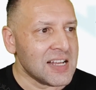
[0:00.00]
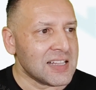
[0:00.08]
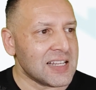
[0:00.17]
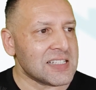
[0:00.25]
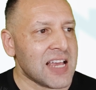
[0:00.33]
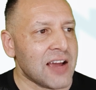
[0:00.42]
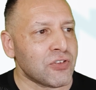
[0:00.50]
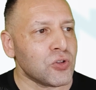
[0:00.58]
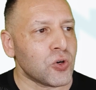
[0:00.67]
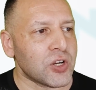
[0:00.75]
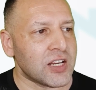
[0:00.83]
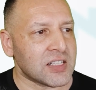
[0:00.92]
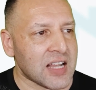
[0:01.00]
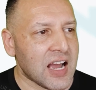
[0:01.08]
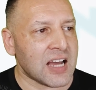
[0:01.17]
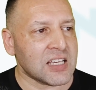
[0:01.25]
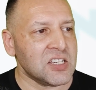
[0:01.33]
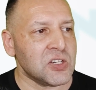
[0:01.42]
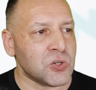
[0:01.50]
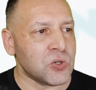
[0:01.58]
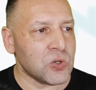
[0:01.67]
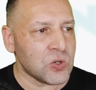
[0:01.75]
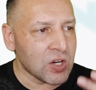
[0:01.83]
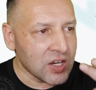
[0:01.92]
Let's have a look at kaki
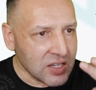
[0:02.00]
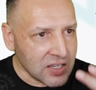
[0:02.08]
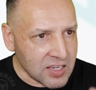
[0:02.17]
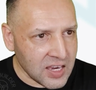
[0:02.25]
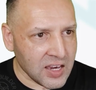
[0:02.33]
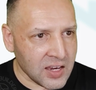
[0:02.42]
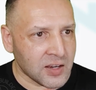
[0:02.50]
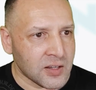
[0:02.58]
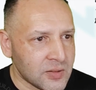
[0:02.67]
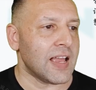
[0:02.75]
ku ke.